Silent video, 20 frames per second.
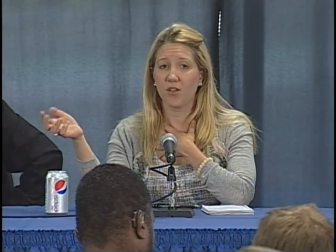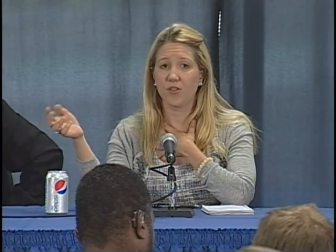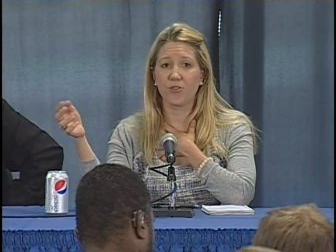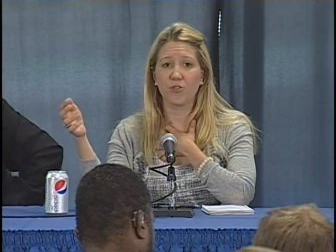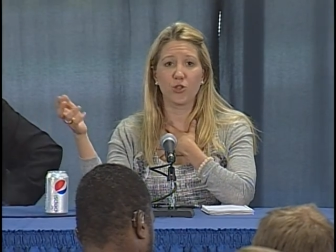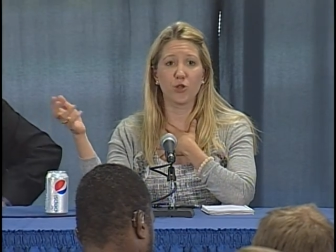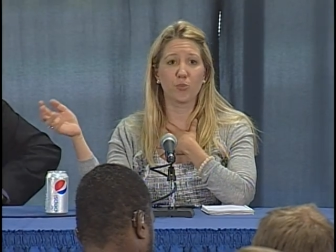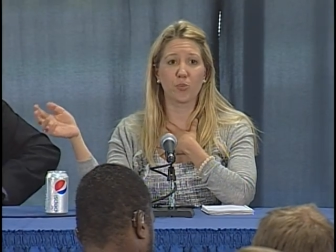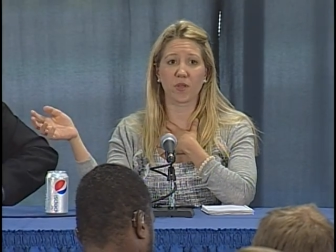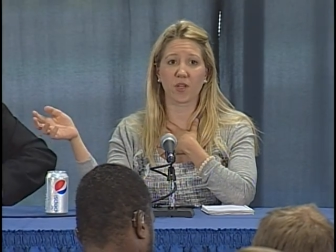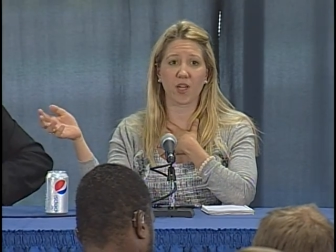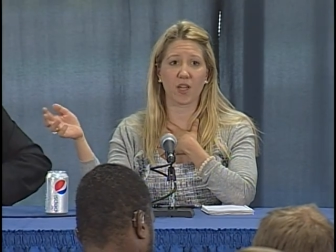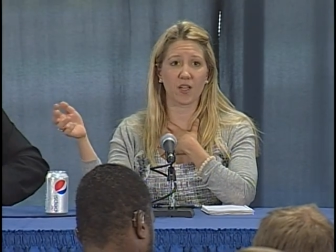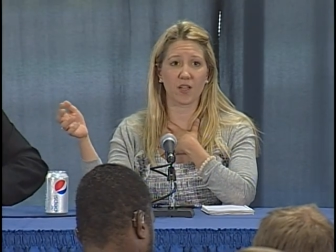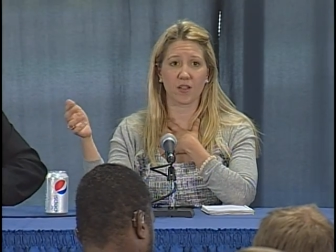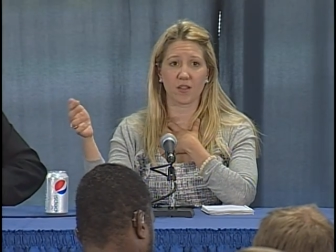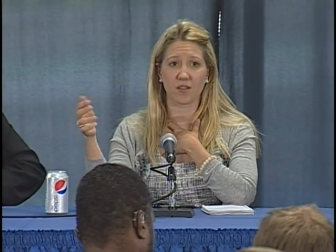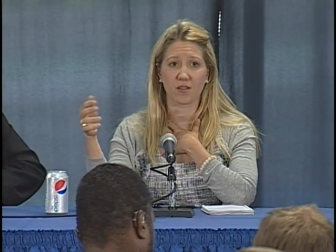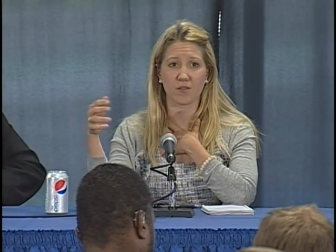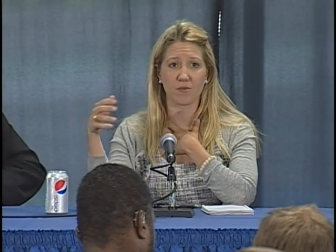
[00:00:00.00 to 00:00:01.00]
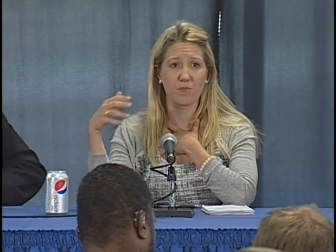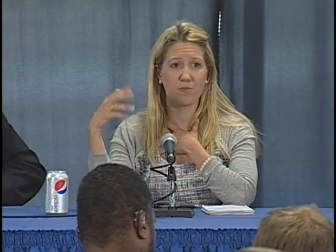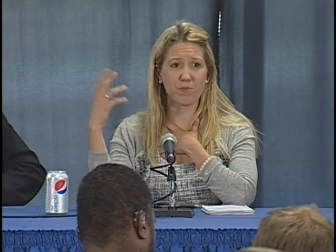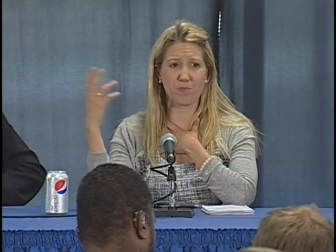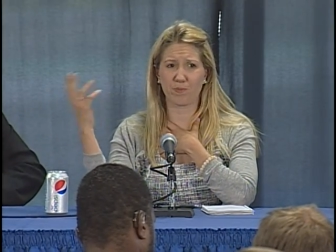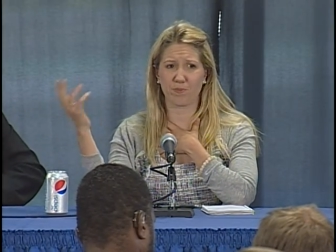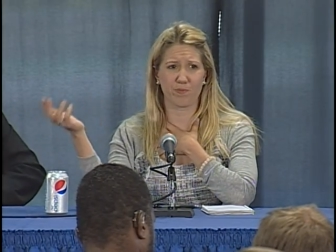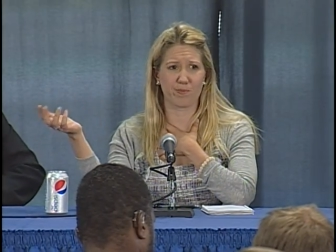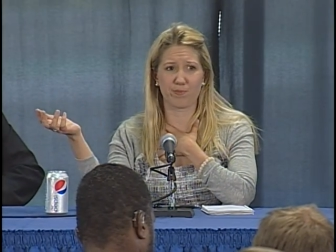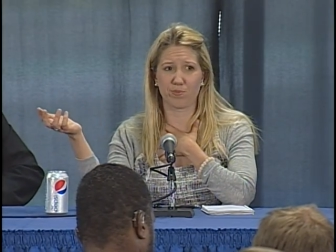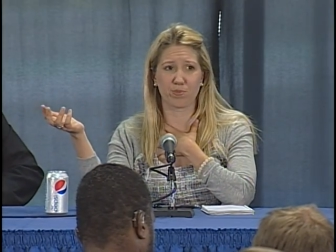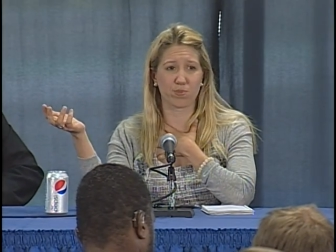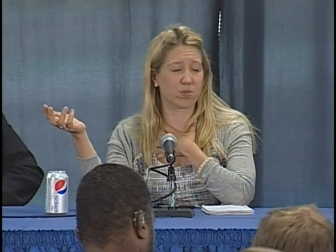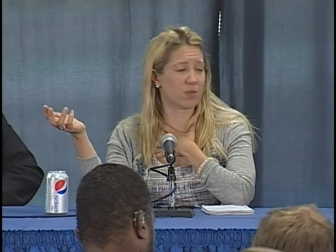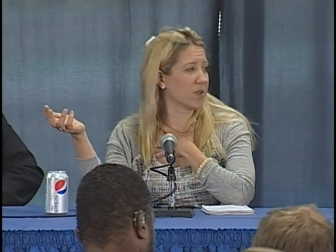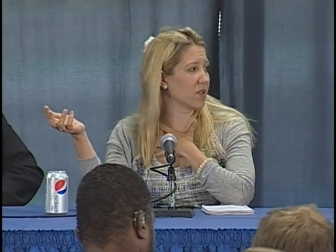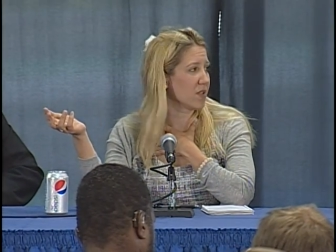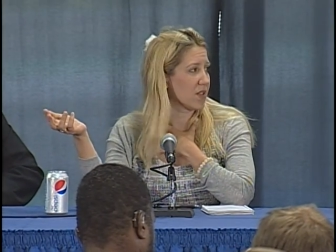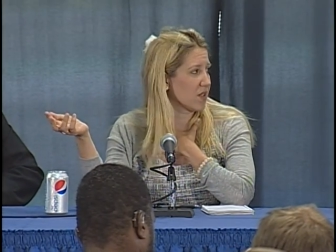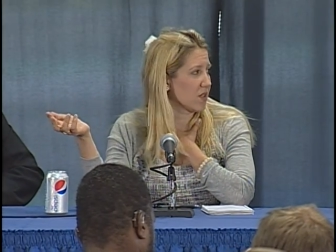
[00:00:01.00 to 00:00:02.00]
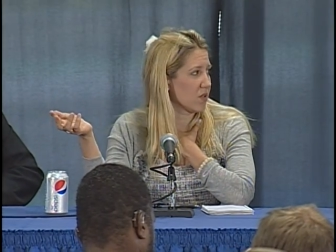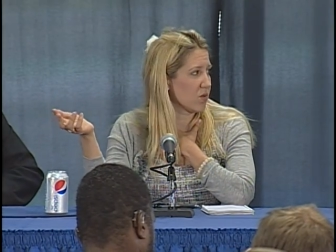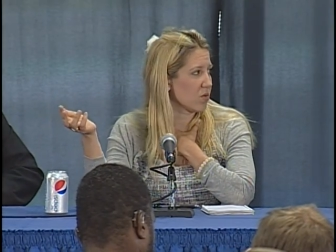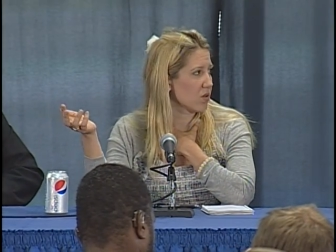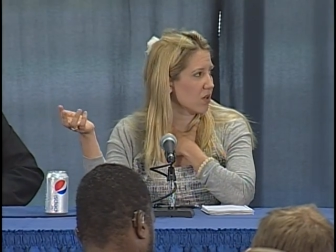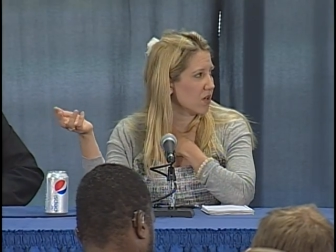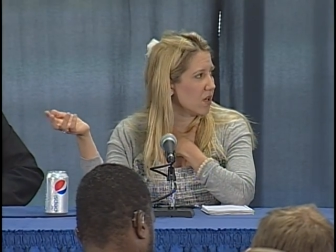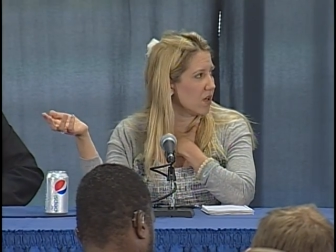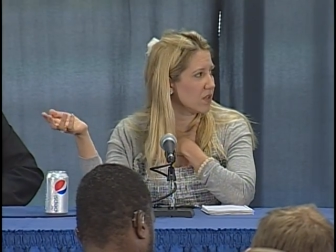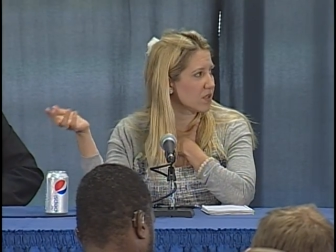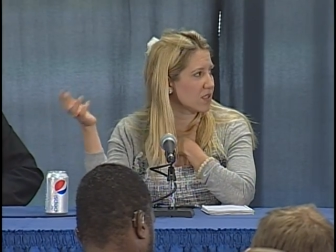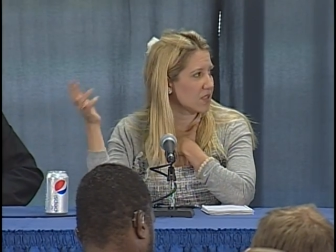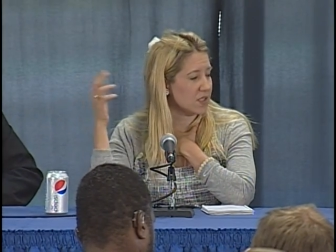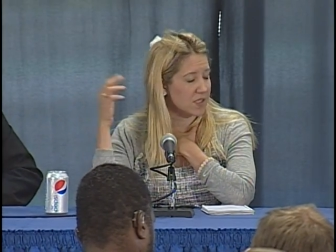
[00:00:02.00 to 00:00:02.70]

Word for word: duplicated really anywhere else.